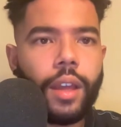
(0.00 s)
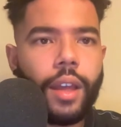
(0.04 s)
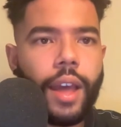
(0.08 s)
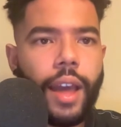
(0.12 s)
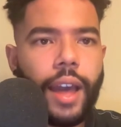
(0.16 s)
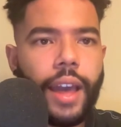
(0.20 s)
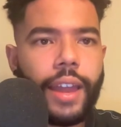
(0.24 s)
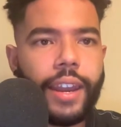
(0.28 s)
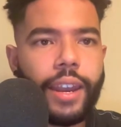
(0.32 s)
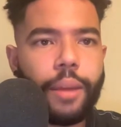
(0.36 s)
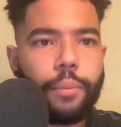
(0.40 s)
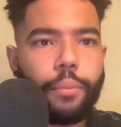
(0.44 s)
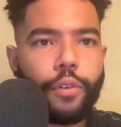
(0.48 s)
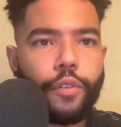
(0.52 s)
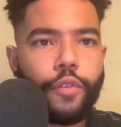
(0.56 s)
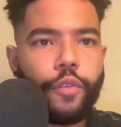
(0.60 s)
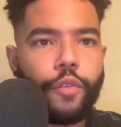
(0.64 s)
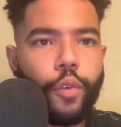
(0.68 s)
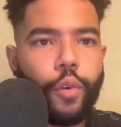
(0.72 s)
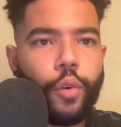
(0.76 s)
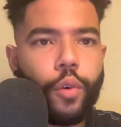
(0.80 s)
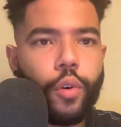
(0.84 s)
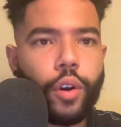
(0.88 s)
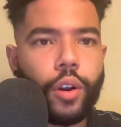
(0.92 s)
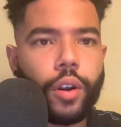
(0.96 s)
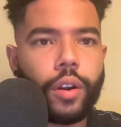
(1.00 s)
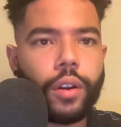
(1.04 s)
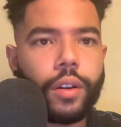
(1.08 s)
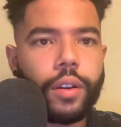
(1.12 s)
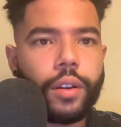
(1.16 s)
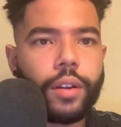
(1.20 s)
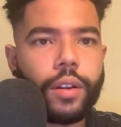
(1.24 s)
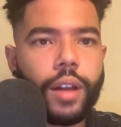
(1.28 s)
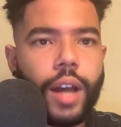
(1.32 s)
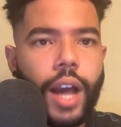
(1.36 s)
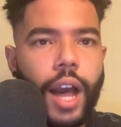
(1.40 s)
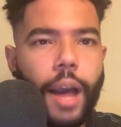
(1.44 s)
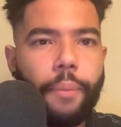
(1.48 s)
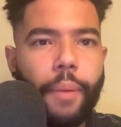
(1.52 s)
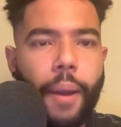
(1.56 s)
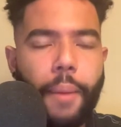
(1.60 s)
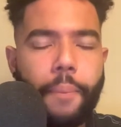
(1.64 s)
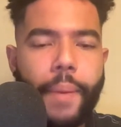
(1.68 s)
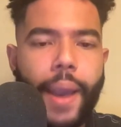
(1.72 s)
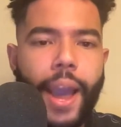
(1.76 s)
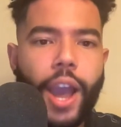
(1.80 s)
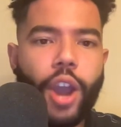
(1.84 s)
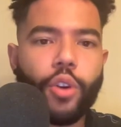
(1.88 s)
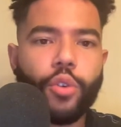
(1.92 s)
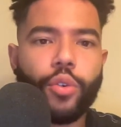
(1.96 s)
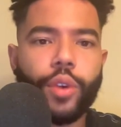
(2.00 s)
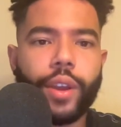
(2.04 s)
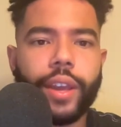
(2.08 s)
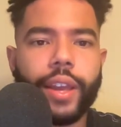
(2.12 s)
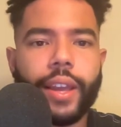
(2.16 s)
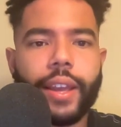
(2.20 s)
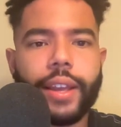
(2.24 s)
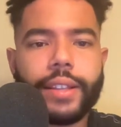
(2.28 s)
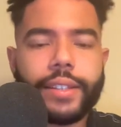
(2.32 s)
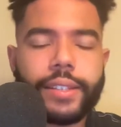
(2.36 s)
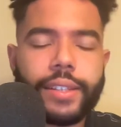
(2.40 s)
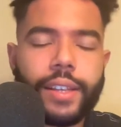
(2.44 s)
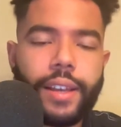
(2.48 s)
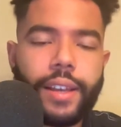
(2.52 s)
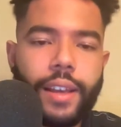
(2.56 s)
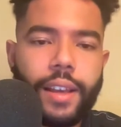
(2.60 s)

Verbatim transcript: at number four on my power rankings